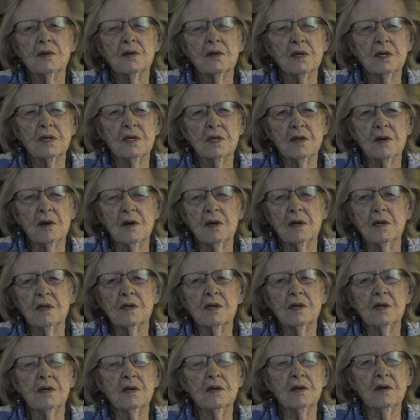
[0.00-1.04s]
they started
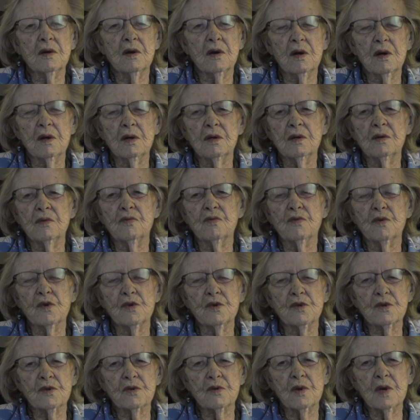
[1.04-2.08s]
kindergarten and
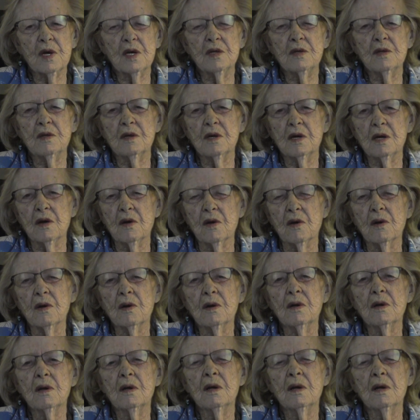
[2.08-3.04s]
first grade there.